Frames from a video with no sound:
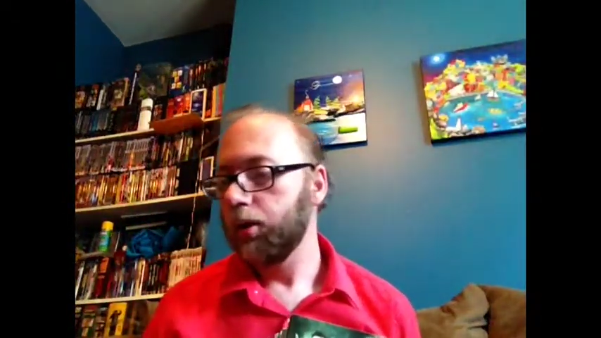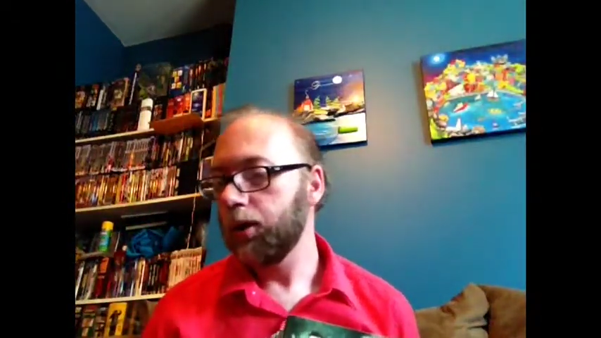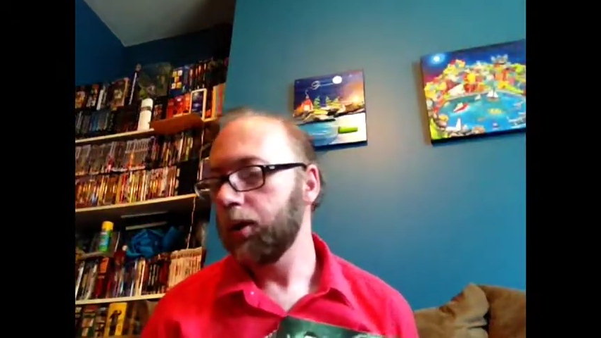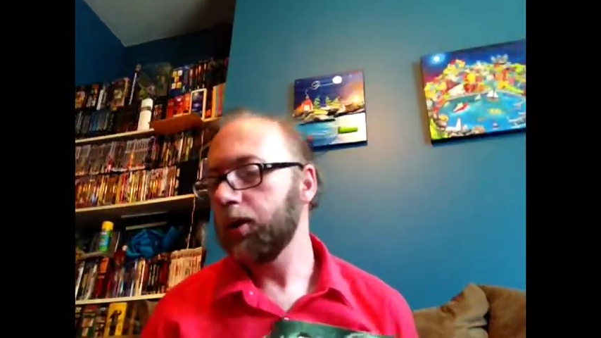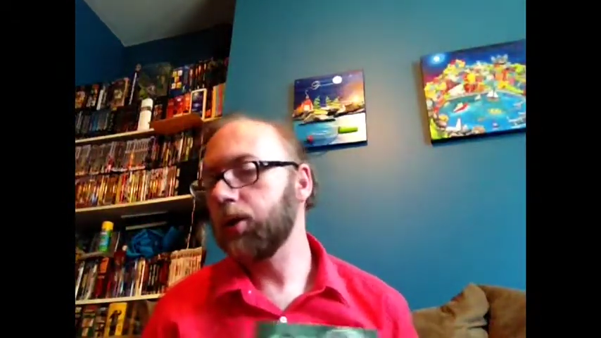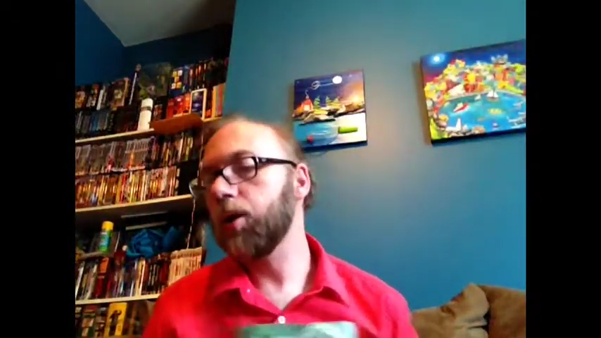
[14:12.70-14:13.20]

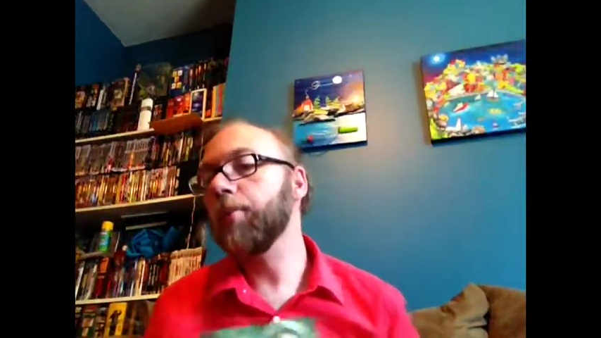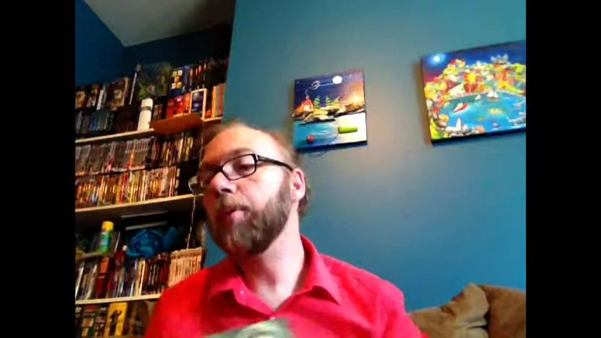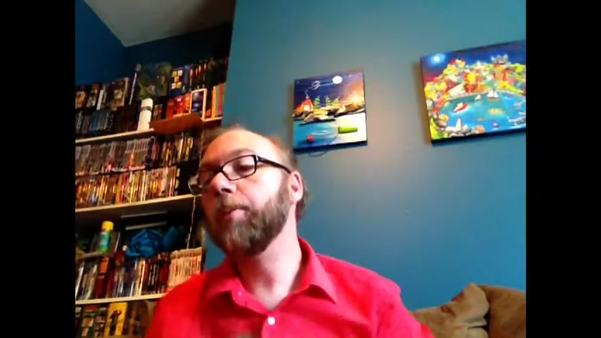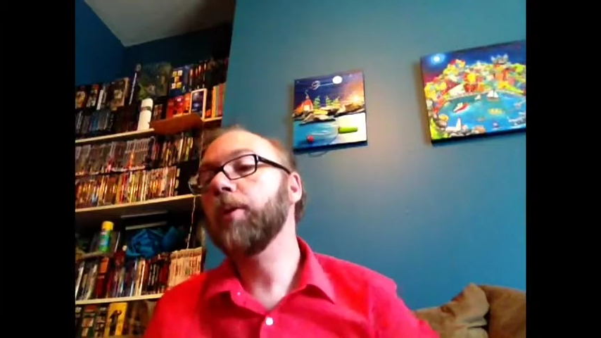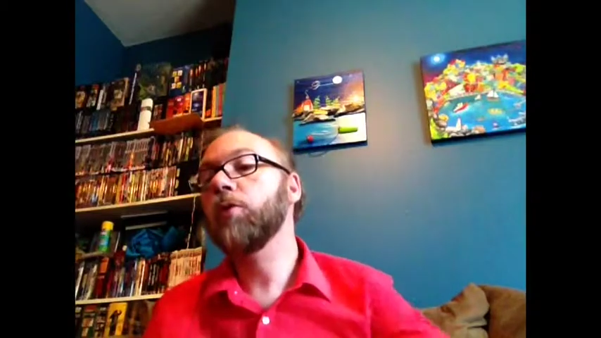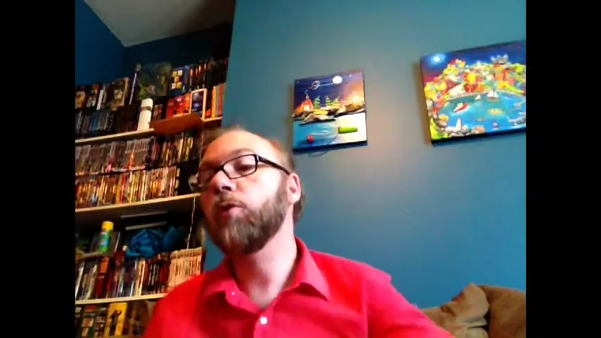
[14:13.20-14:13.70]
And that's all I'm going
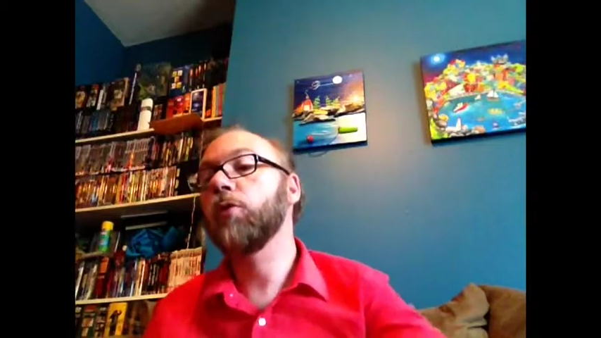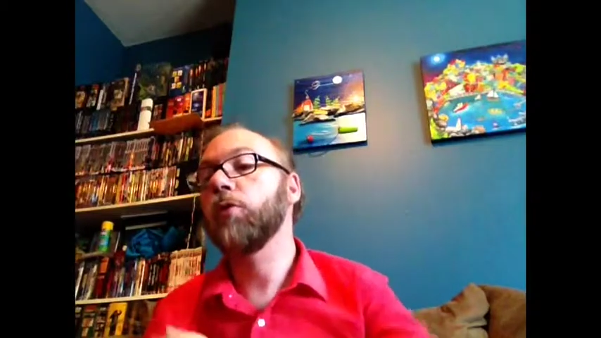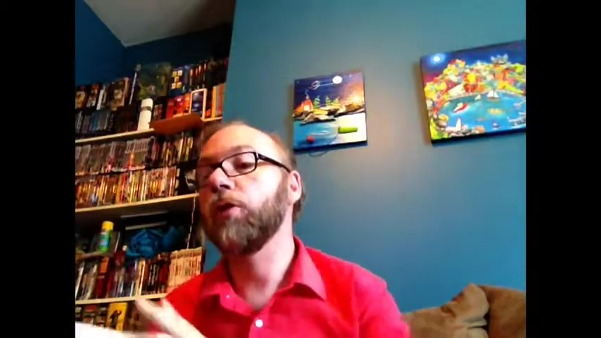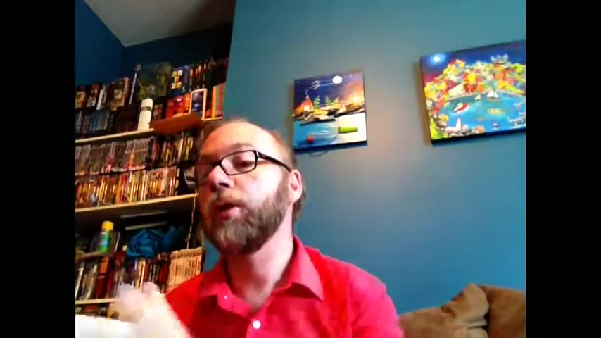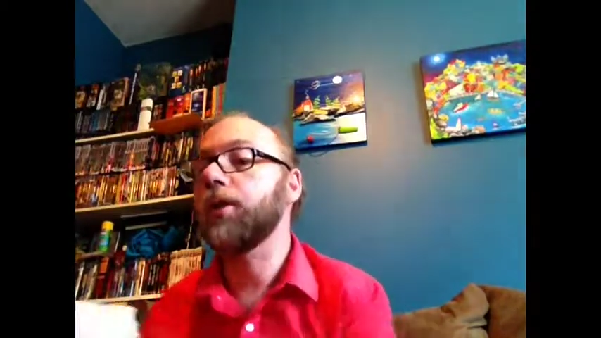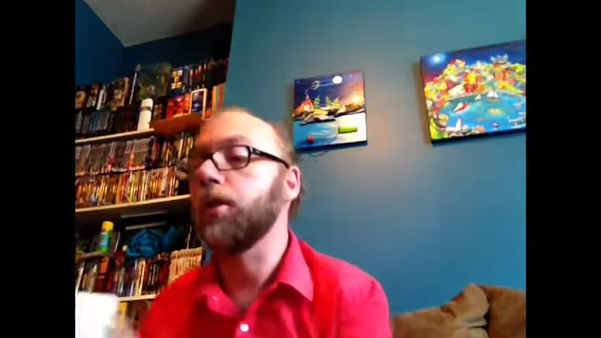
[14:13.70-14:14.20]
to be able to do for
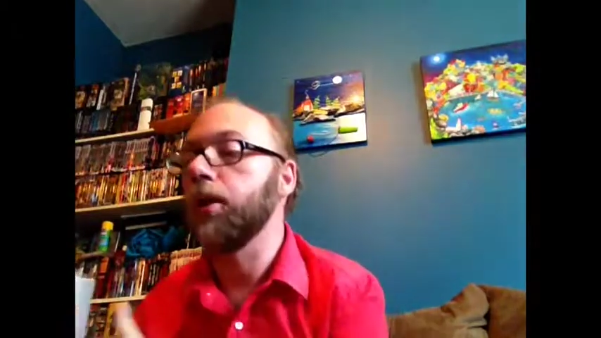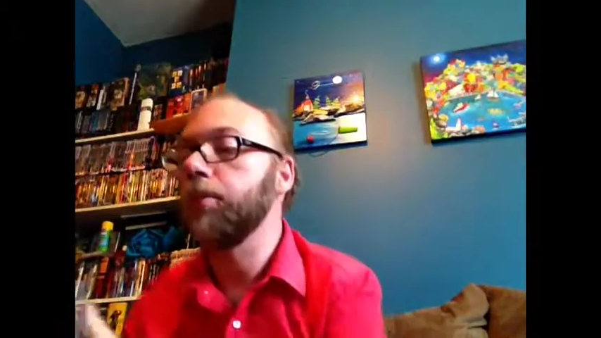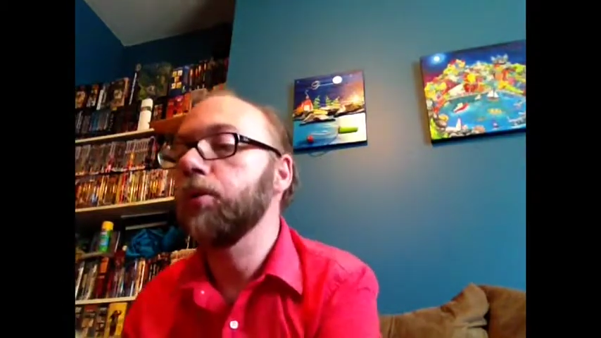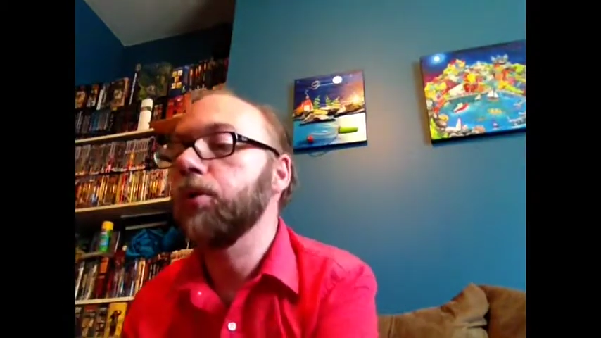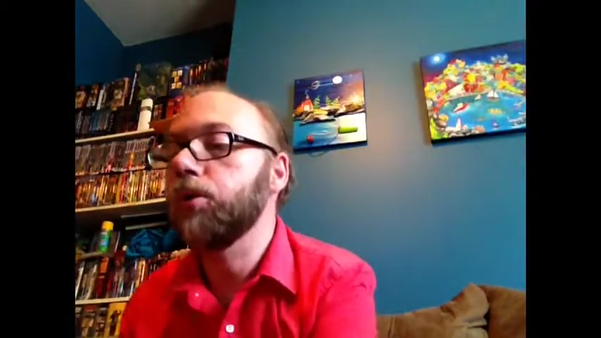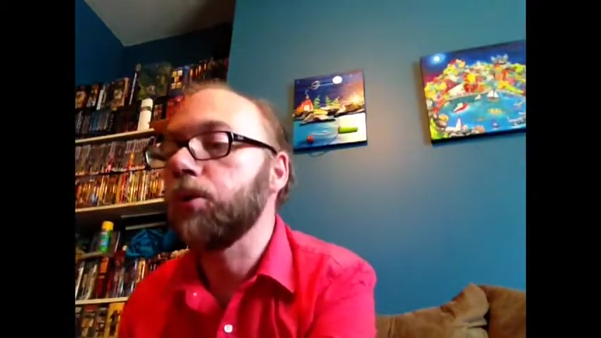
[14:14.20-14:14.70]
this time.
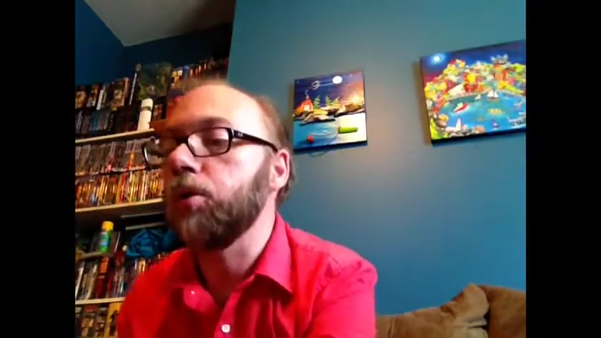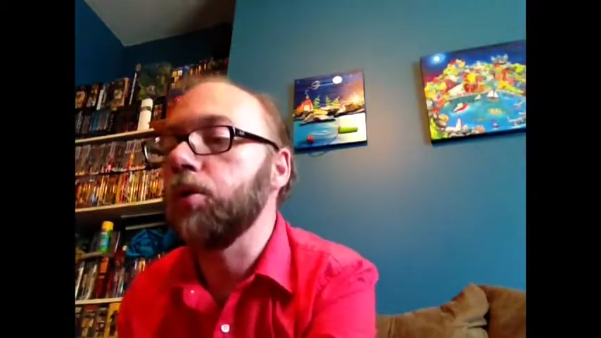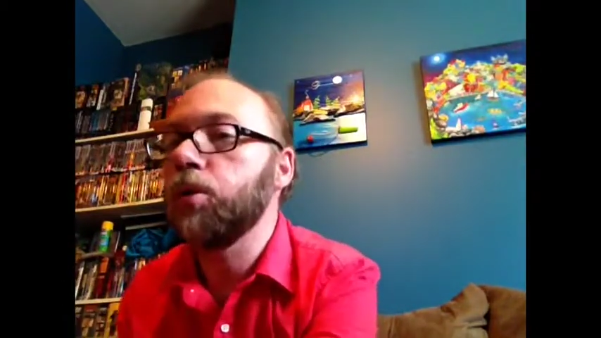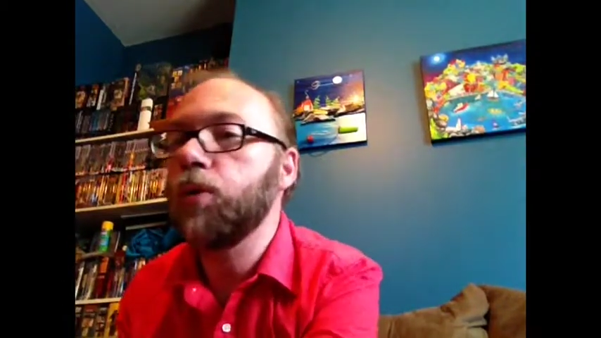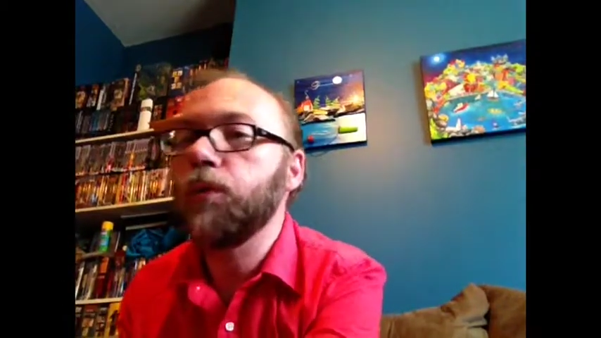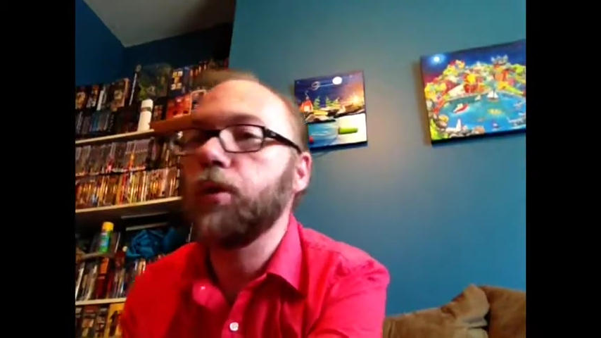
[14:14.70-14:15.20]
So
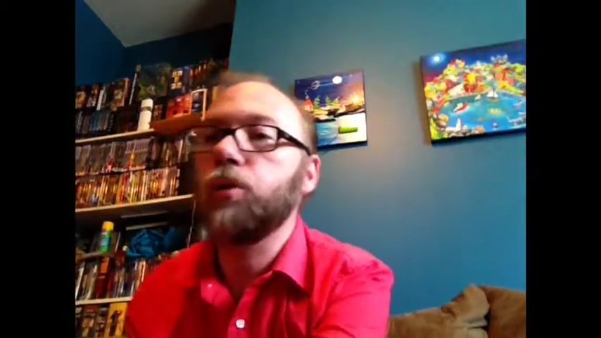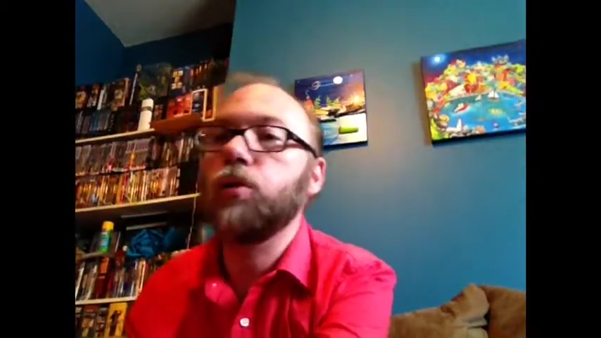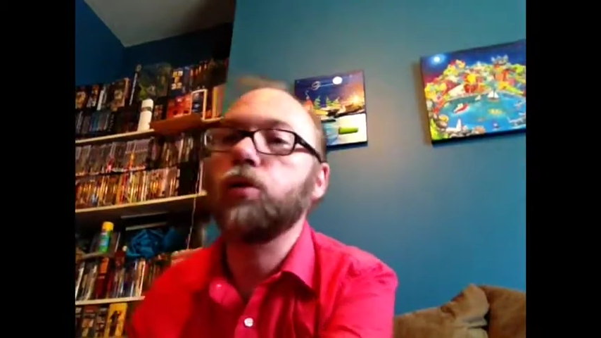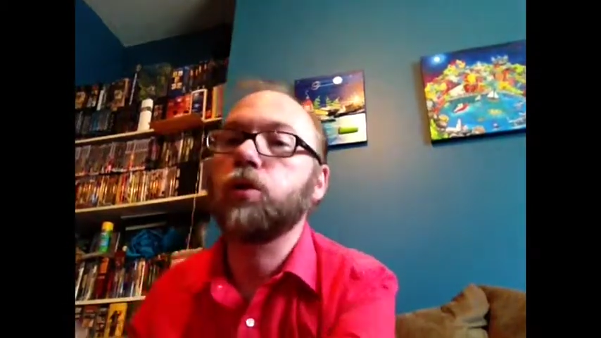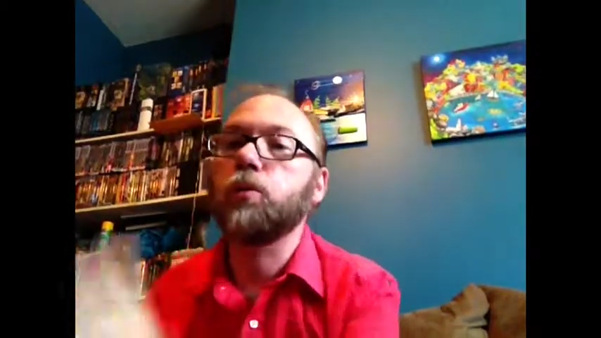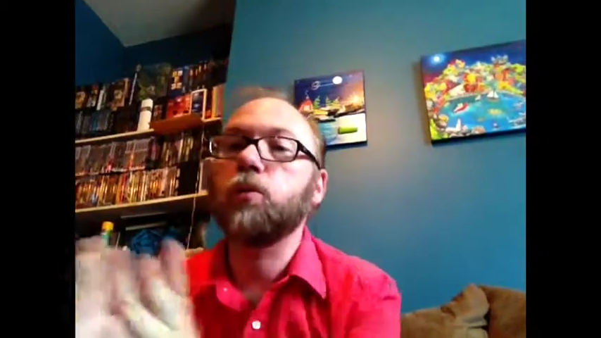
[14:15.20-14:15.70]
hopefully I'll do
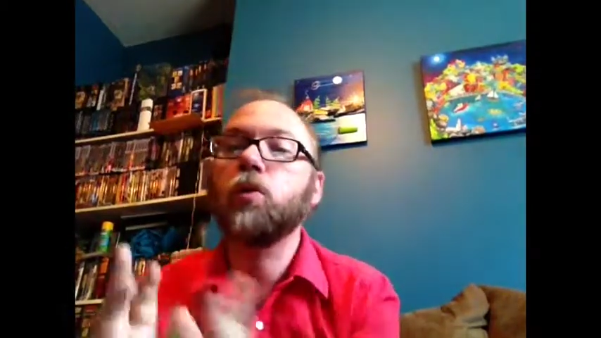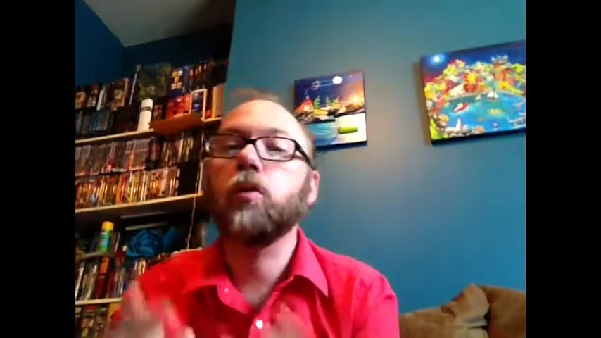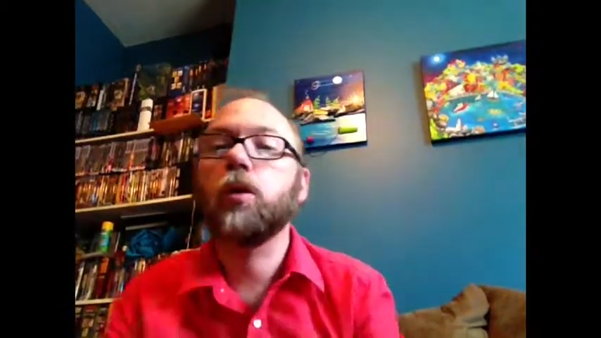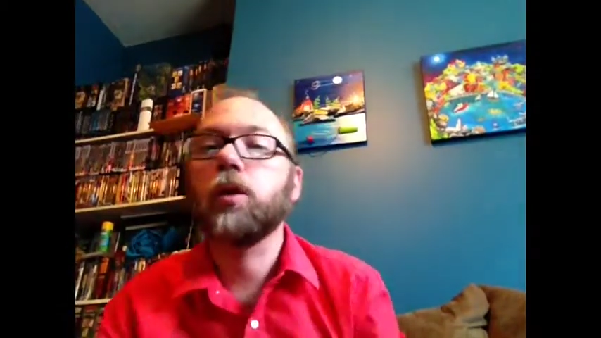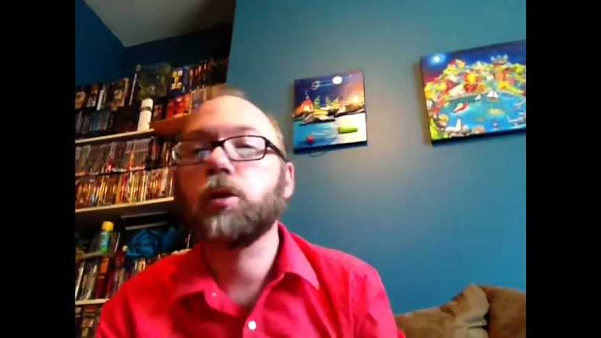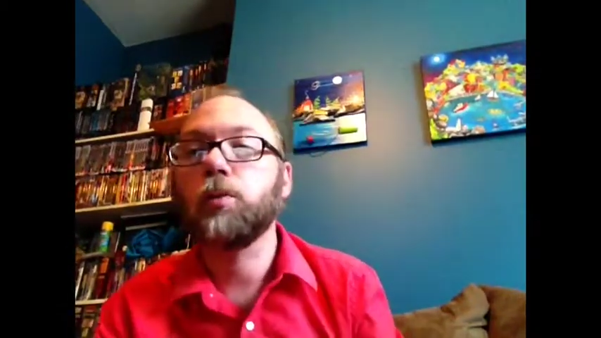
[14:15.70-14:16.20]
some more
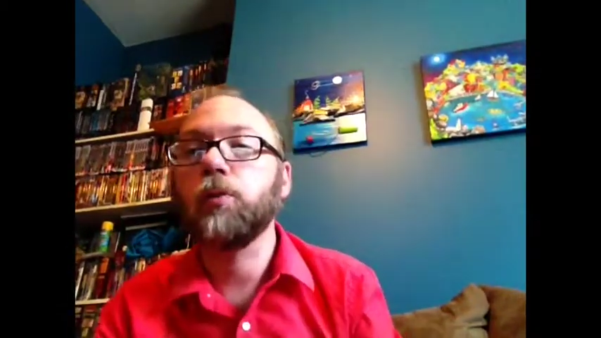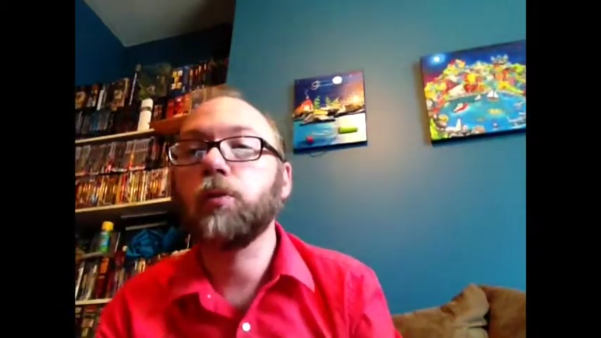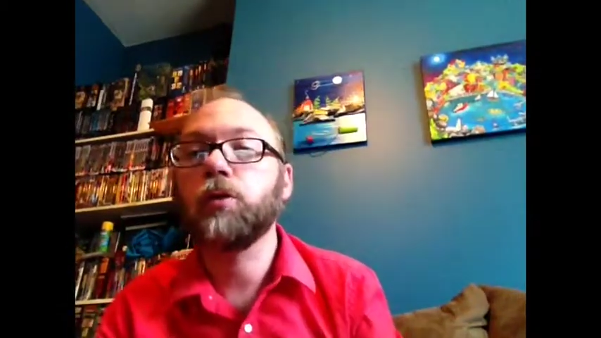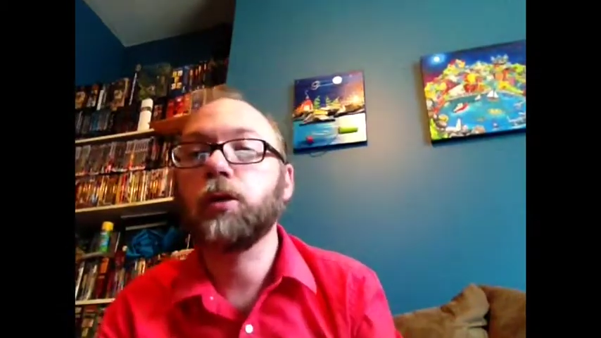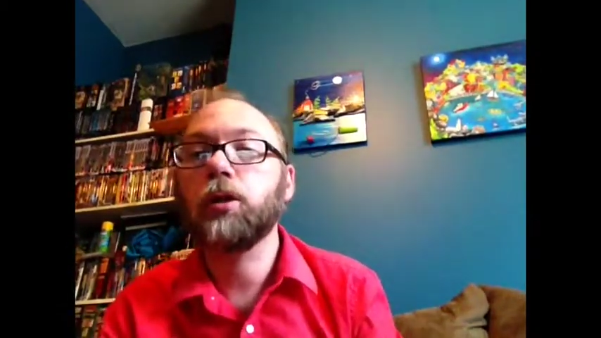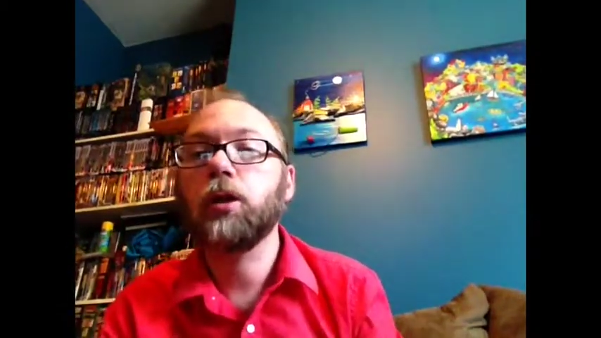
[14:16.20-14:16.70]
and get some
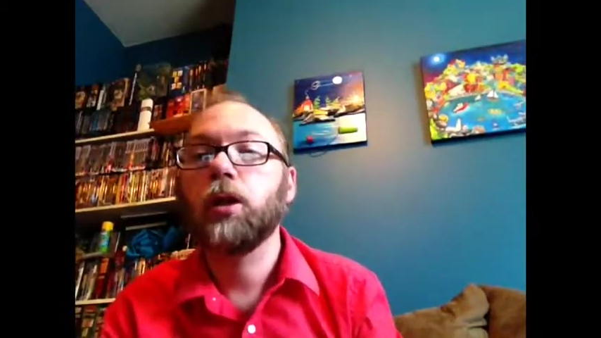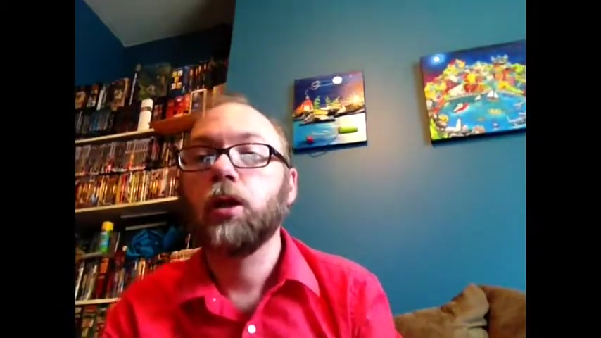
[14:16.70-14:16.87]
reviews in.